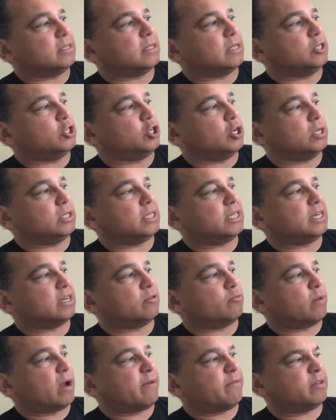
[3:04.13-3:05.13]
The jersey
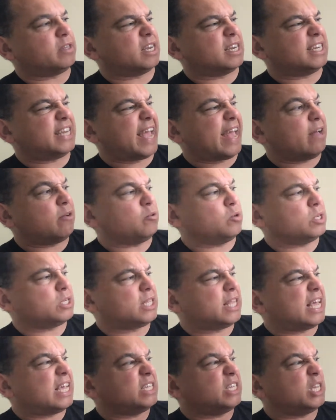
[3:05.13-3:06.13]
unraveled and tangled his
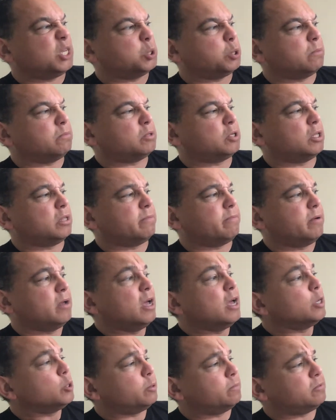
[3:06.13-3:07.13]
legs. He tripped
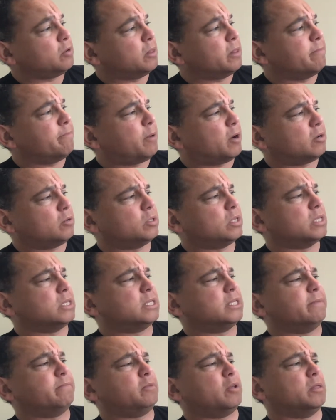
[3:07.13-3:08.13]
on the bottles and
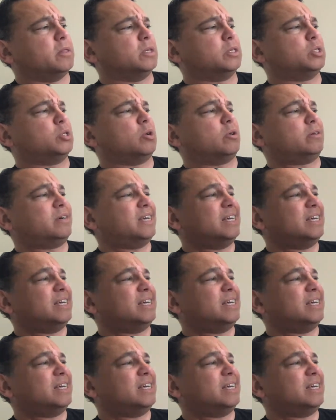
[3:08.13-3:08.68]
slipped on the sock.